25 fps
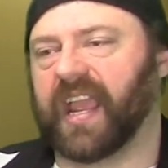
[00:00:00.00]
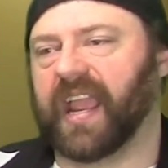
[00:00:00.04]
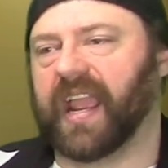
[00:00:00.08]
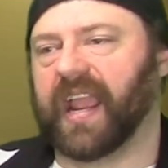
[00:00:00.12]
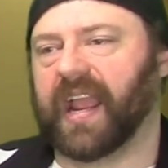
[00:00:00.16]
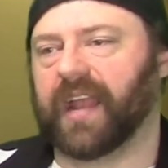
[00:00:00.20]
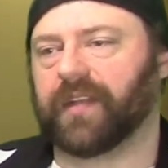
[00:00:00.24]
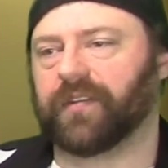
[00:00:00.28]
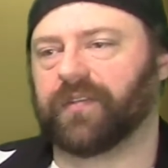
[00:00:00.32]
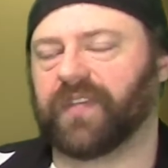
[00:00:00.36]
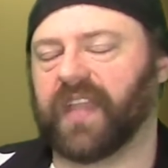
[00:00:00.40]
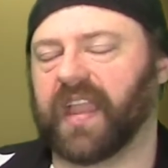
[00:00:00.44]

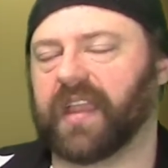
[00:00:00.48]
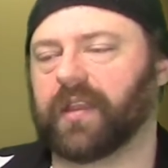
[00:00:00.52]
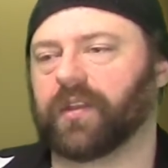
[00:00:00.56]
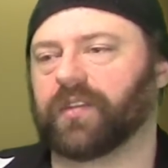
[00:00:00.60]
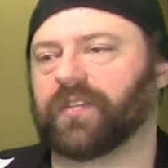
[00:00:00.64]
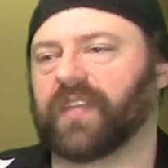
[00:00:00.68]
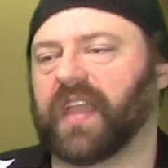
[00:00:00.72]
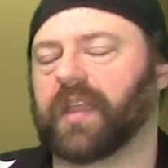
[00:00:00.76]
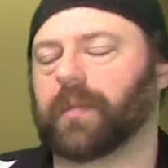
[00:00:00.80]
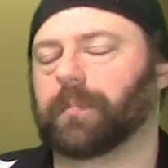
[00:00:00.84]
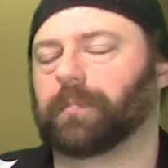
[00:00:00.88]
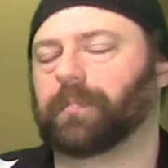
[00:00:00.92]
and
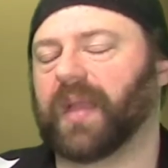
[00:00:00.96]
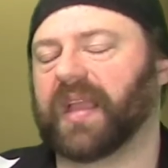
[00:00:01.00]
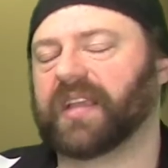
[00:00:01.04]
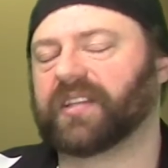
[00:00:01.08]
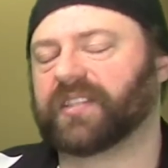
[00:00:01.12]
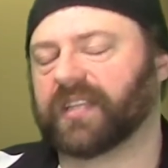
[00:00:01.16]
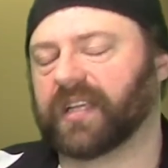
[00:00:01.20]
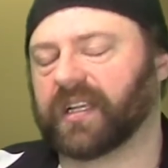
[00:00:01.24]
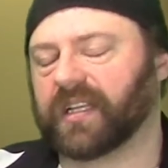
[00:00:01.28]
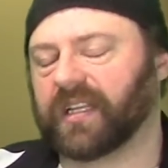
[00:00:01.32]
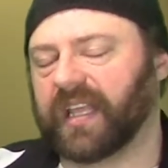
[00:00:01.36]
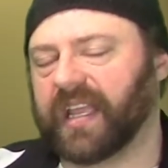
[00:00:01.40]
they
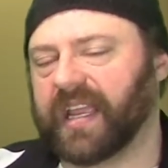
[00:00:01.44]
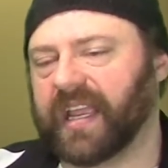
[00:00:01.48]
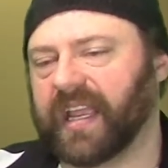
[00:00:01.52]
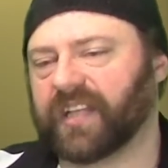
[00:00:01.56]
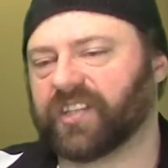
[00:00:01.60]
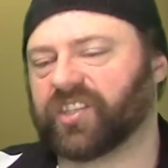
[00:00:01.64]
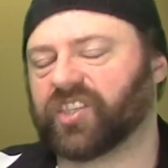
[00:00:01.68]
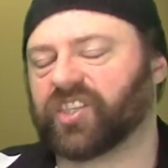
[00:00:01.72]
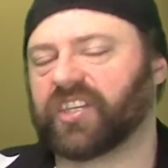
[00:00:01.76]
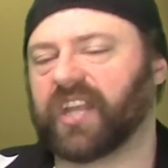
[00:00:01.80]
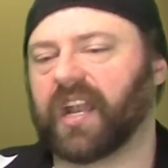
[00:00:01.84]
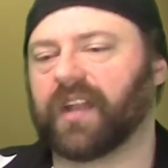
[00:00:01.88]
basically,
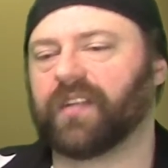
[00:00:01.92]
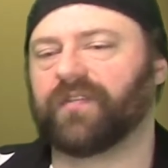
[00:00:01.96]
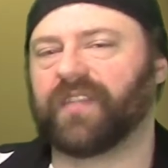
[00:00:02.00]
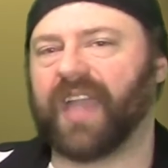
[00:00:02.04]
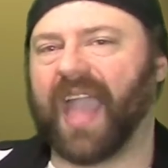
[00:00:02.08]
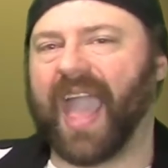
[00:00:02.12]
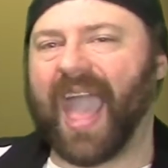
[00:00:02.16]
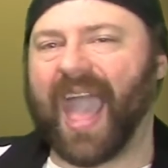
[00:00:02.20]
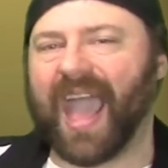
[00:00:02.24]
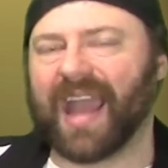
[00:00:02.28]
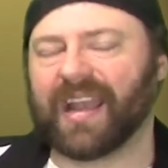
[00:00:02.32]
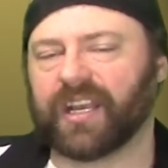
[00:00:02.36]
instead of
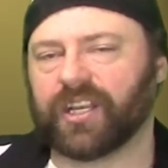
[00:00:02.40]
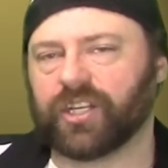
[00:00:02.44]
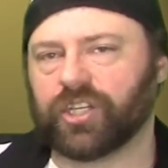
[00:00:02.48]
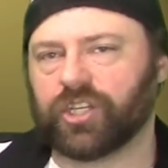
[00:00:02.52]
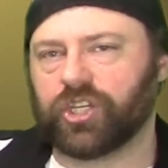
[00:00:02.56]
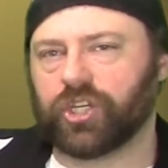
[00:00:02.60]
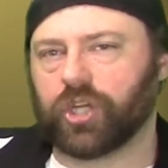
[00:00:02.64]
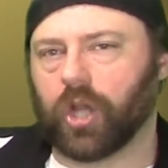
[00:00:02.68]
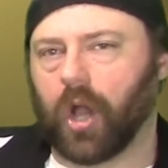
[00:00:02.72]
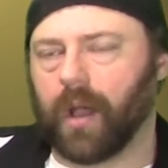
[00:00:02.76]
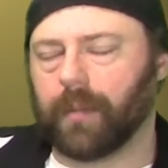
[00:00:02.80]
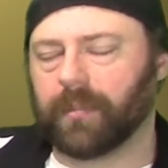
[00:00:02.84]
adding
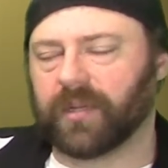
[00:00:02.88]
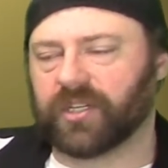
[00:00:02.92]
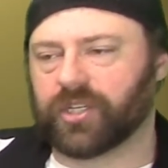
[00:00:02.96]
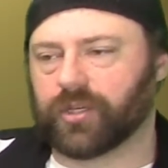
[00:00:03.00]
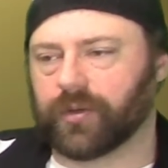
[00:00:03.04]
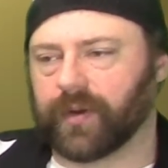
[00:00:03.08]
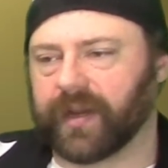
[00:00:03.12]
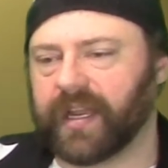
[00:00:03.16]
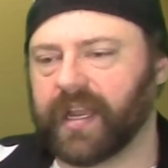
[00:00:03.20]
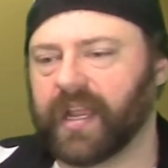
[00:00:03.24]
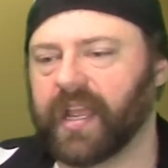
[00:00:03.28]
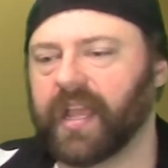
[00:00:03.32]

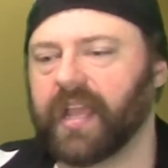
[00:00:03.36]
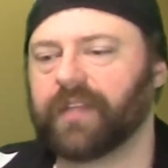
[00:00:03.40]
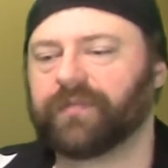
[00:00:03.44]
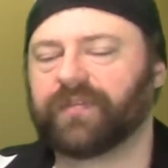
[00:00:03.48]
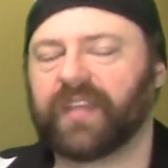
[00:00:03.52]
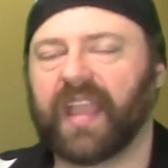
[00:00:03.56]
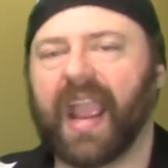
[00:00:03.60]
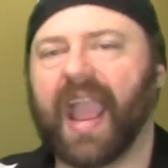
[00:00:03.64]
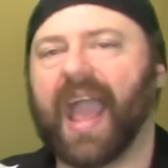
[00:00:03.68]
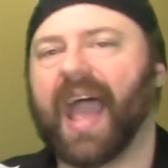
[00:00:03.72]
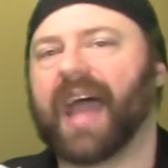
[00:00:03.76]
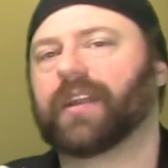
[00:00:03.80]
geometry,
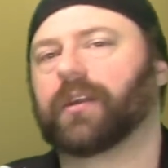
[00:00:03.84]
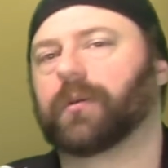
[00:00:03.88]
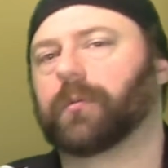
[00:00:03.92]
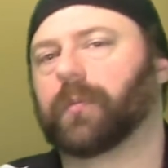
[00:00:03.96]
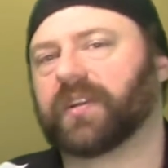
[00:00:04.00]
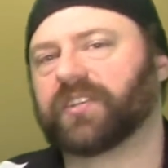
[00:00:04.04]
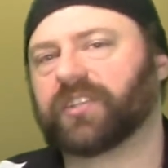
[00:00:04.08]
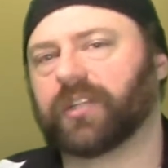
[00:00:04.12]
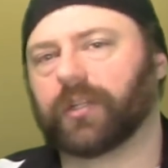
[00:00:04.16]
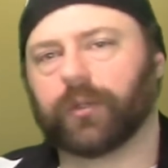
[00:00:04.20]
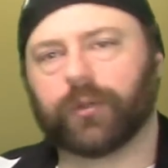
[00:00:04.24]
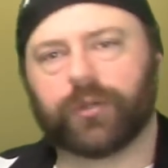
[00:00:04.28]
they added
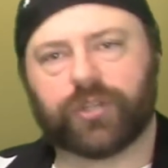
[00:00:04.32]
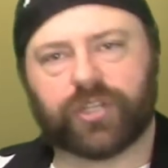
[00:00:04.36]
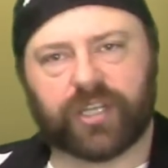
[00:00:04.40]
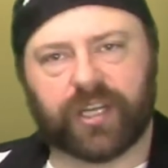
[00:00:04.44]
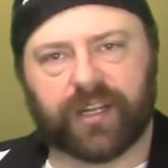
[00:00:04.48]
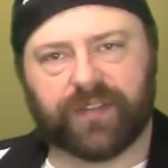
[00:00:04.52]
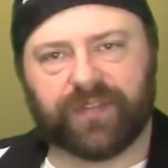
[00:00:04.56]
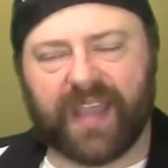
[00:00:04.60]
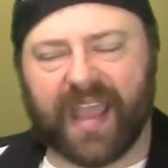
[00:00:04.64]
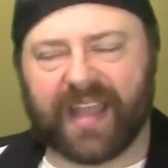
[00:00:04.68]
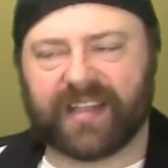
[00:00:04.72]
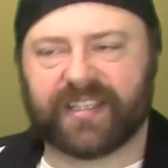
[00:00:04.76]
resolution,
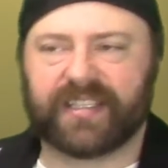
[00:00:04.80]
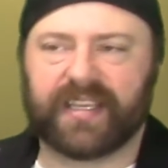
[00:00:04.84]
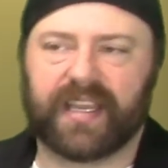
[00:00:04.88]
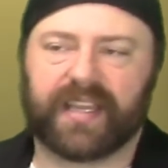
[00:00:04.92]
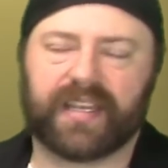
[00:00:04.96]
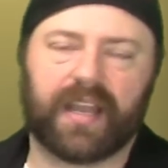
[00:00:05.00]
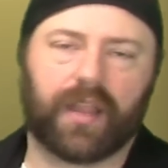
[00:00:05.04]
and that's it.